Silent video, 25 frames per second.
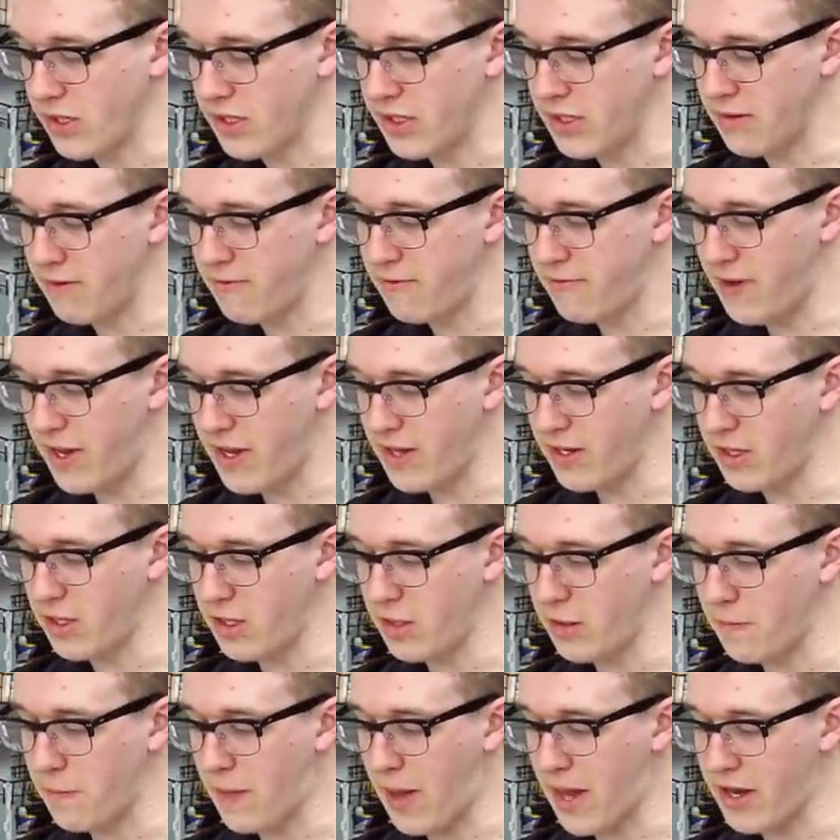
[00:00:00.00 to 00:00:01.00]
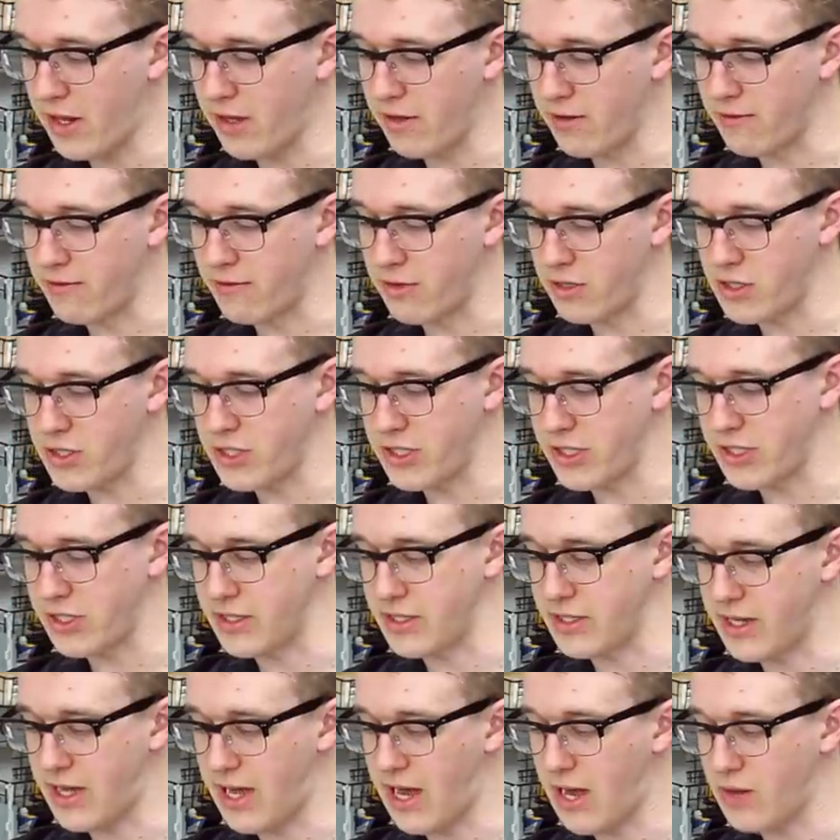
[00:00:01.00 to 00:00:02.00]
Gundam Final Battle
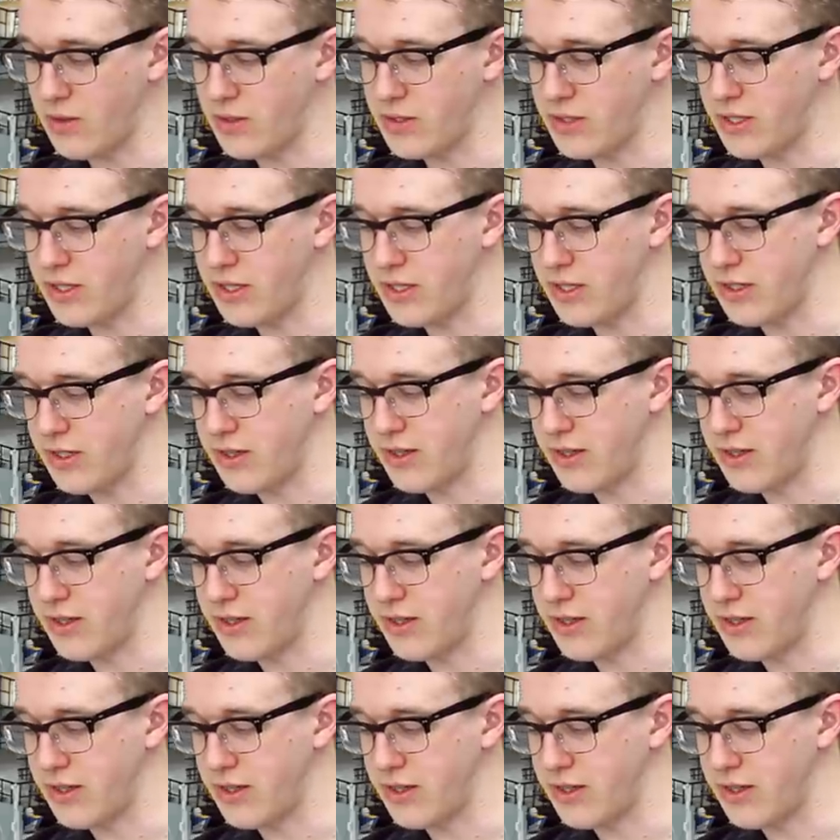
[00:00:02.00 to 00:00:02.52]
version out